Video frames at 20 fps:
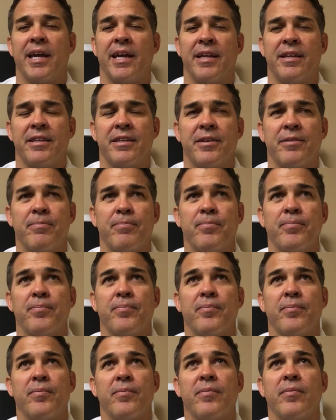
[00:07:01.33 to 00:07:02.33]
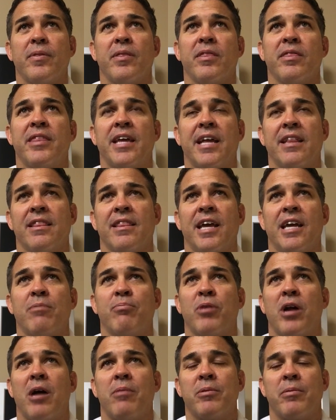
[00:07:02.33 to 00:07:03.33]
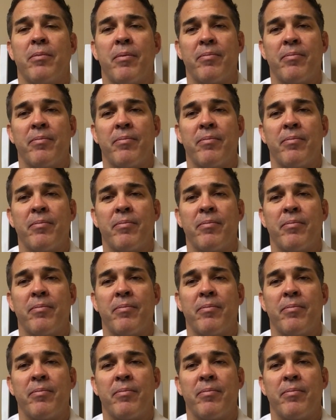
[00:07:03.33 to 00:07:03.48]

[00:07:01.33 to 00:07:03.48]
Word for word: and that leg problem,